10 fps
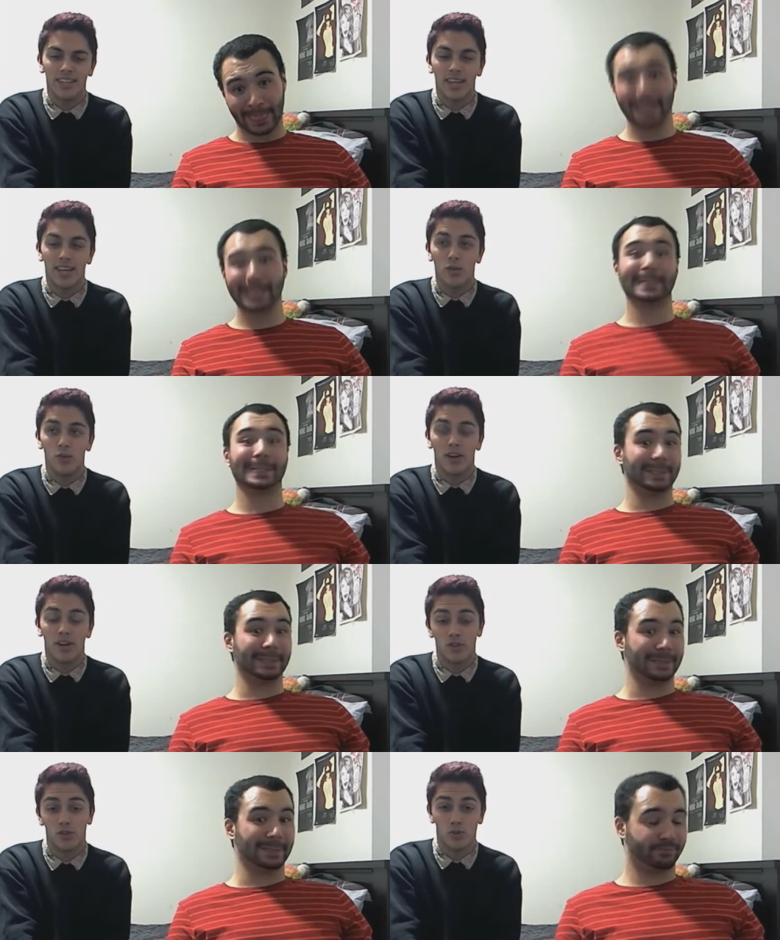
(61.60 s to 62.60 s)
Speaker 1: like you
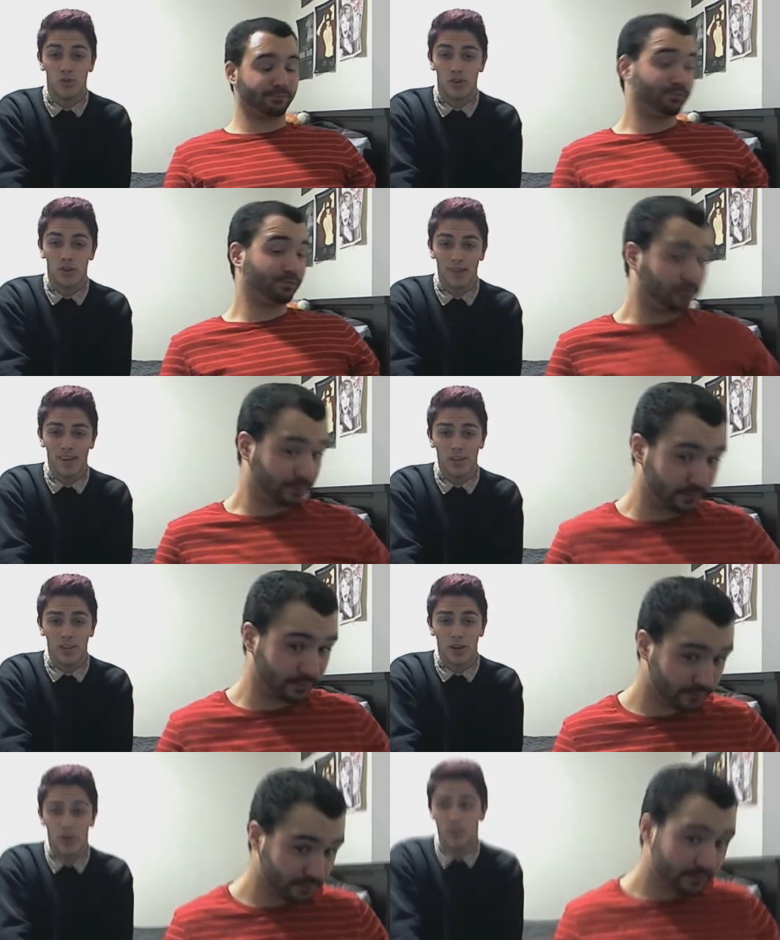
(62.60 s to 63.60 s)
walk mm-hmm. into a mm-hmm. room and
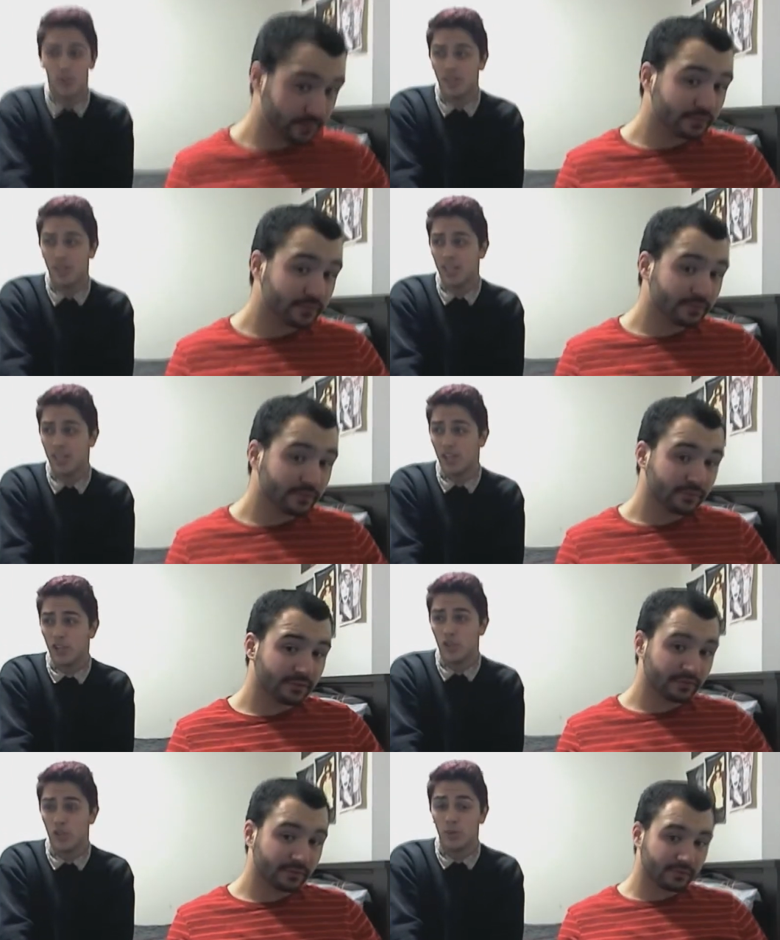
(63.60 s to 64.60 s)
you go,
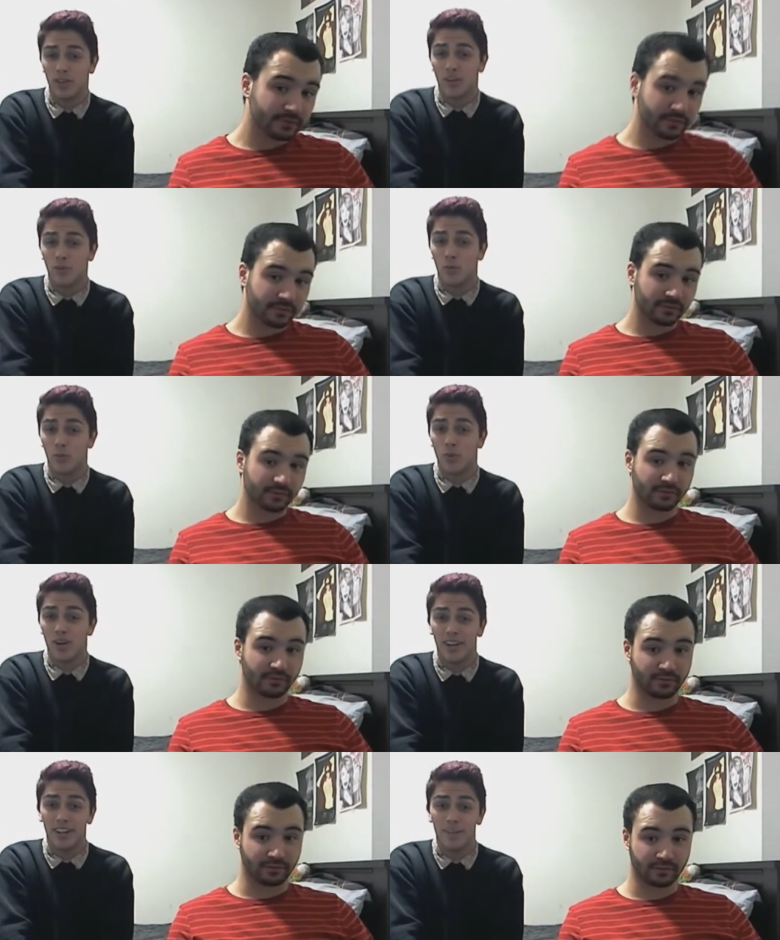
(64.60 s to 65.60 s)
you like
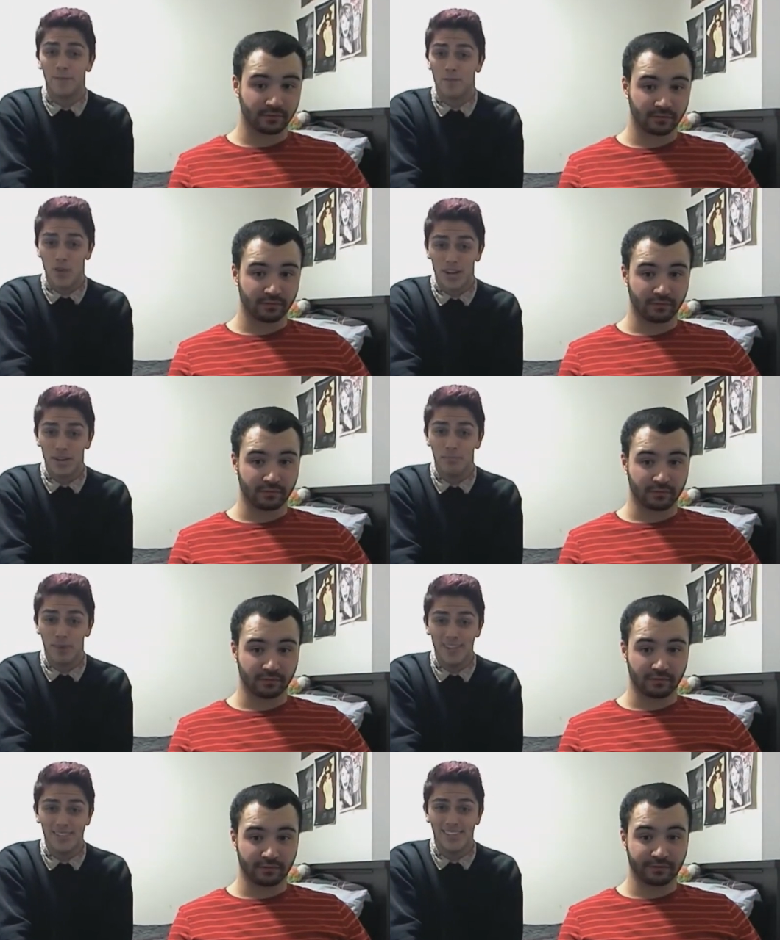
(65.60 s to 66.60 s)
really freaking
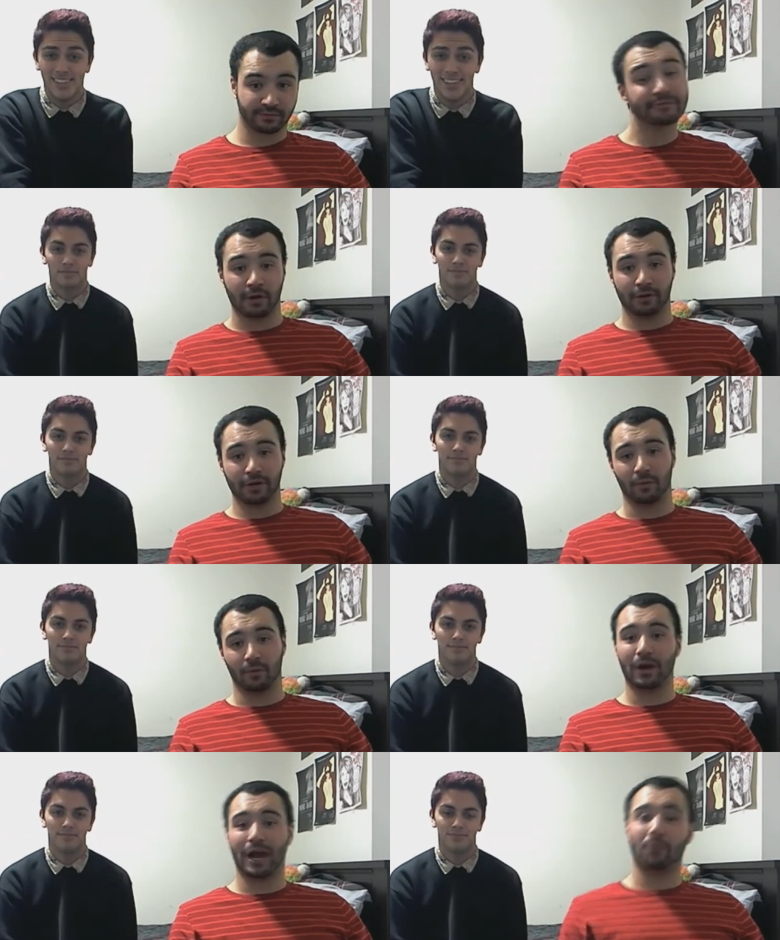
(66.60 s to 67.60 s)
busted. But no,
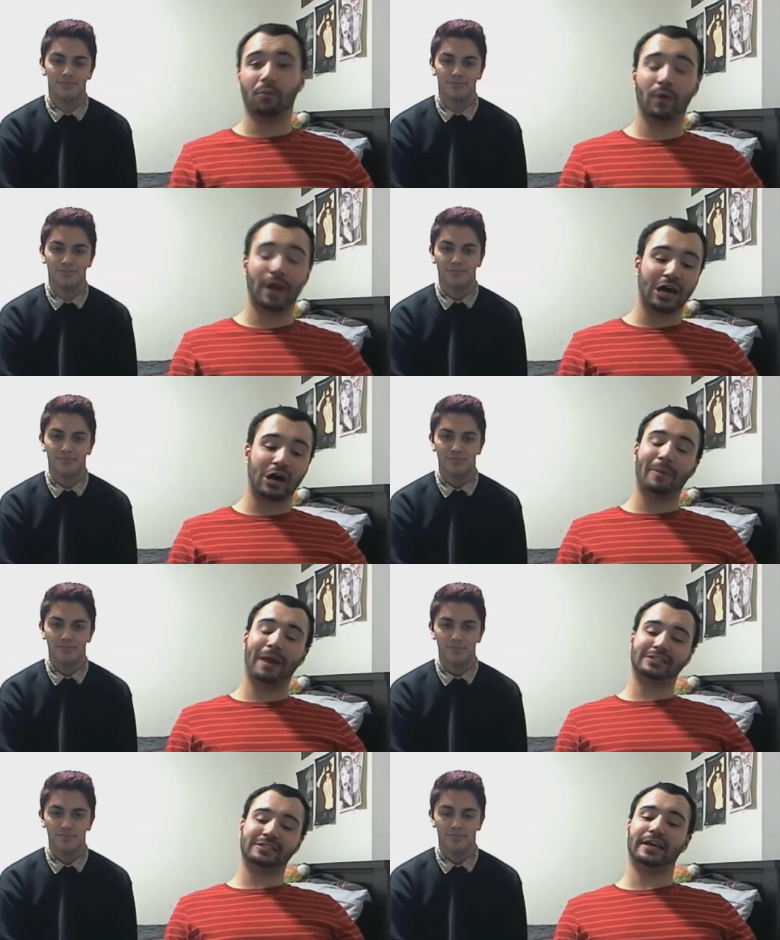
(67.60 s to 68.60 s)
Speaker 2: when I when I go
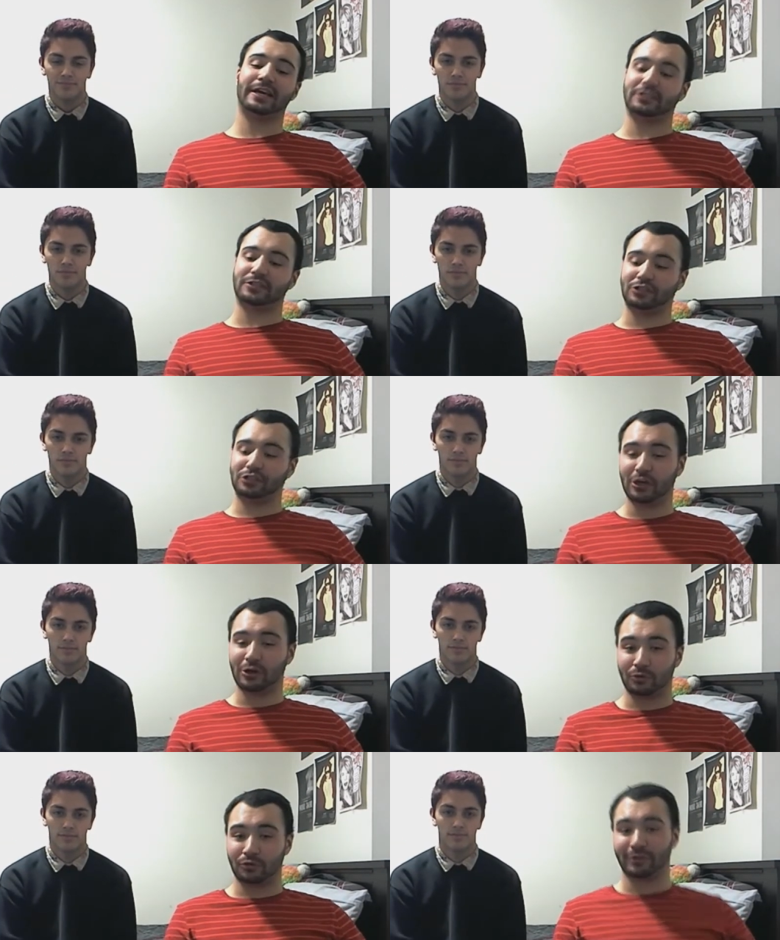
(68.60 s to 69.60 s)
backstage at the
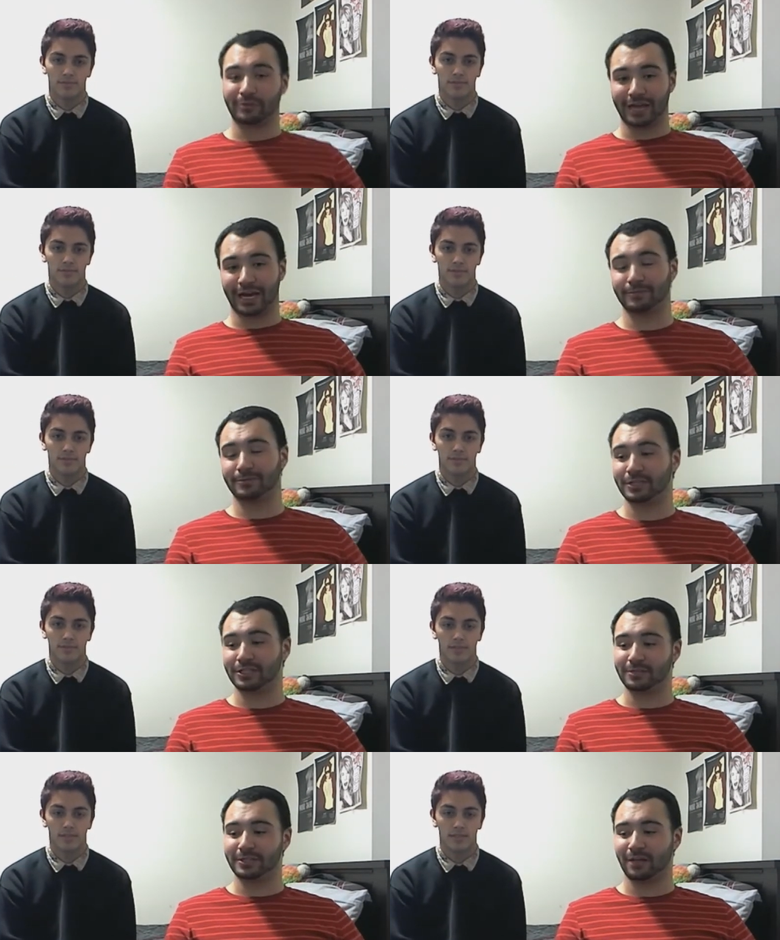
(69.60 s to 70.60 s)
shows, sometimes
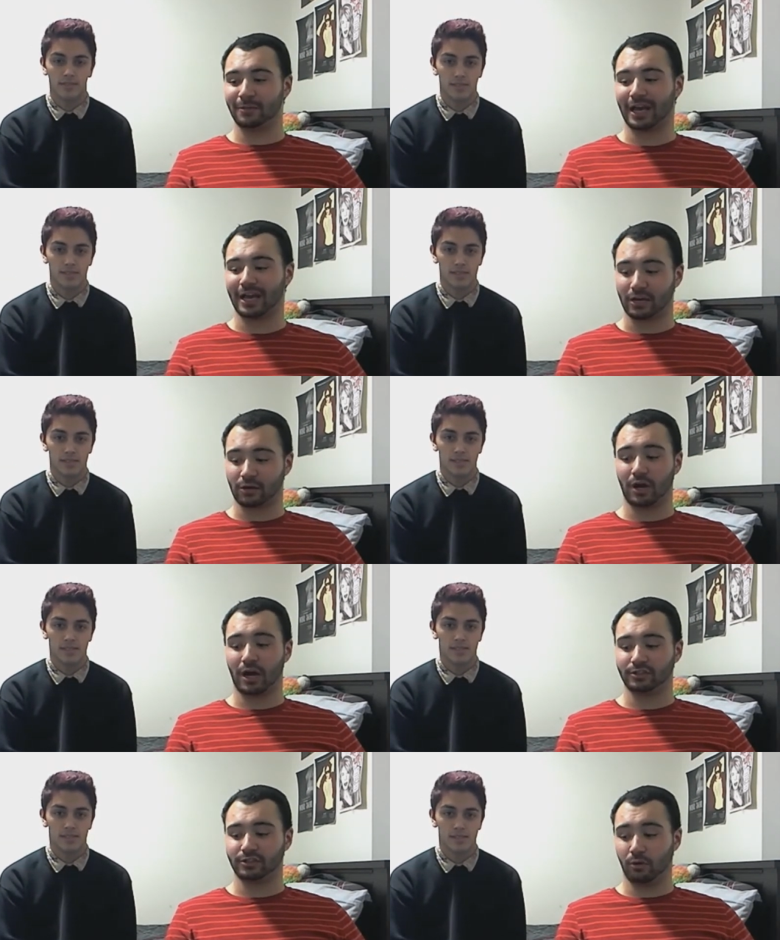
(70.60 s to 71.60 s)
bitches be telling me I got
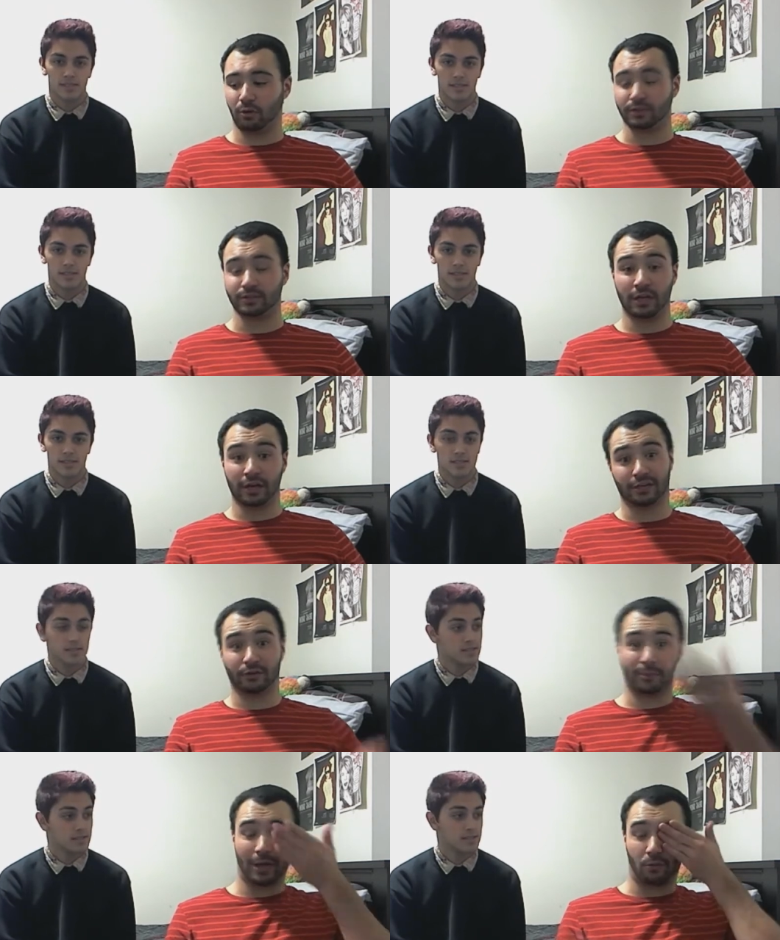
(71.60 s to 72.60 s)
garage doors because
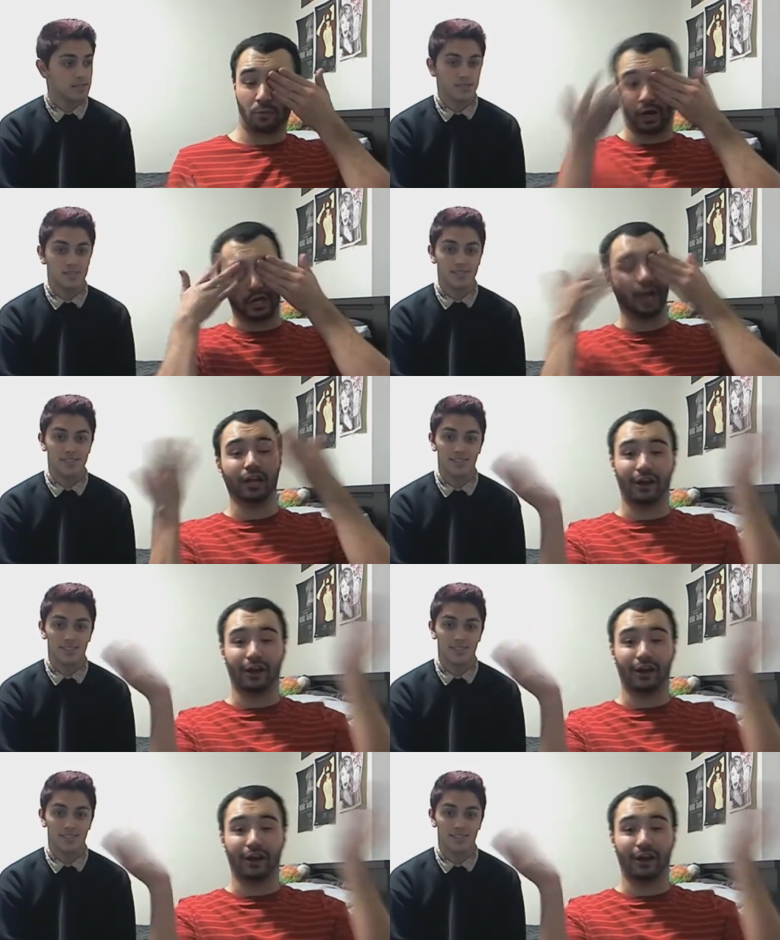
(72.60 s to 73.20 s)
I only paint one color